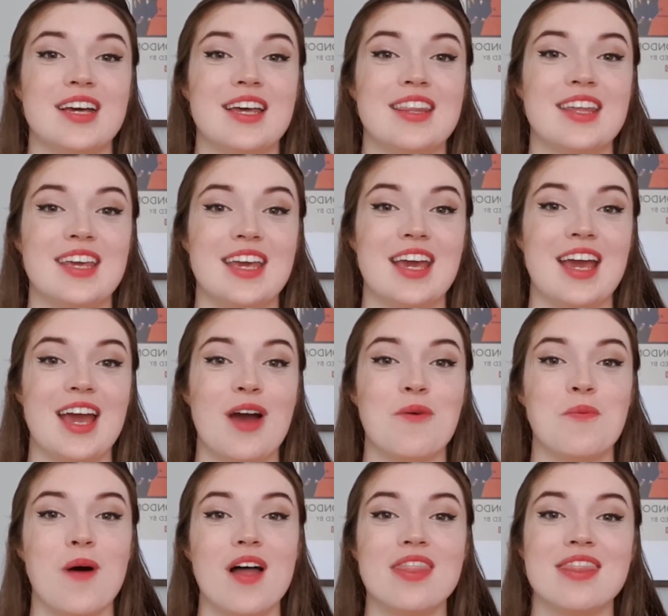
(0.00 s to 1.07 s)
in the year
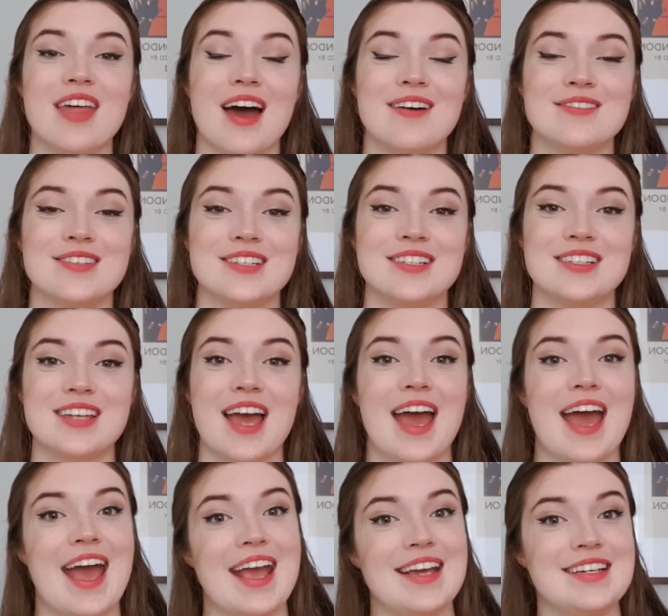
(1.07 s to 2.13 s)
1000
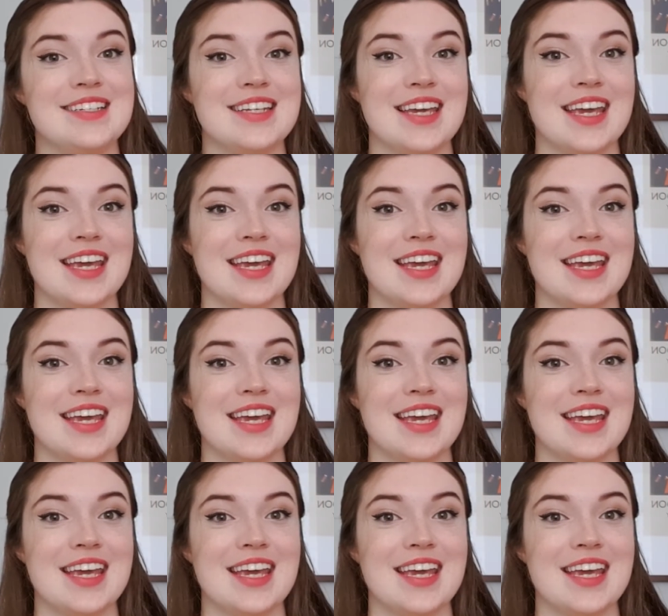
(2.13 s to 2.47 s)
AD